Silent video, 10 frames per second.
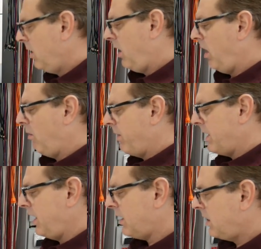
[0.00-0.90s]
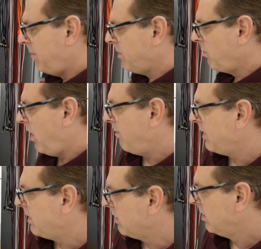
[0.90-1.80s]
uh, we connected up the watt
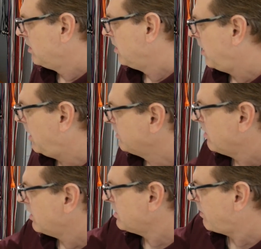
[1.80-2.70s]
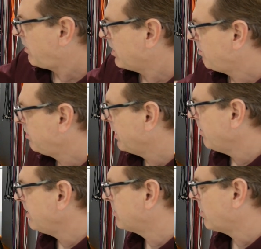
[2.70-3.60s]
meter uh, as long as I've got the
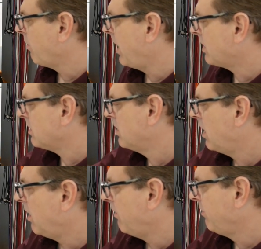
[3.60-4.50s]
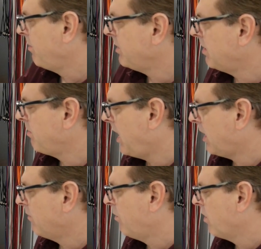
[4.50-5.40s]
polarities correct, uh, flipping them
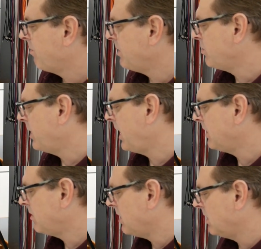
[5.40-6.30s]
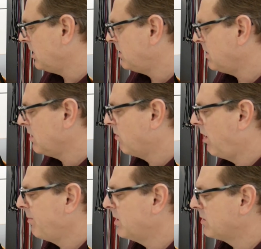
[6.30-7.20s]
back and forth between AC and DC, the
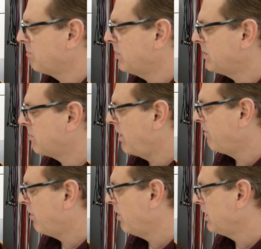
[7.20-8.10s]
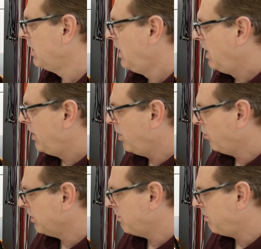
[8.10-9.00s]
watt meter is pretty straightforward. The
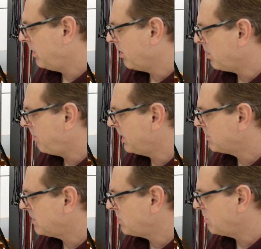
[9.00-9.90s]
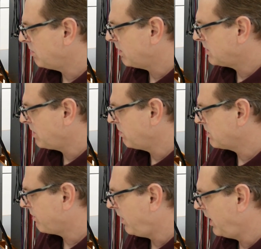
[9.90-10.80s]
only, the biggest issue that
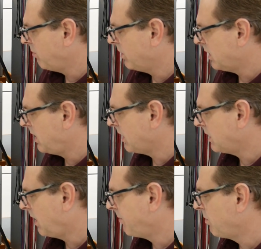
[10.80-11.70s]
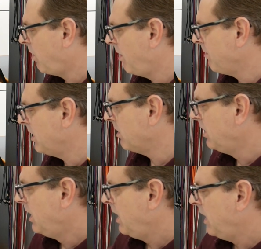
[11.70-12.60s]
students find when connecting up the watt
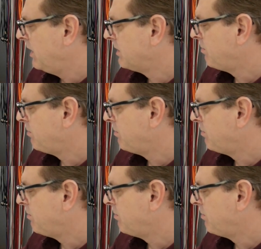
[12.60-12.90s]
meter is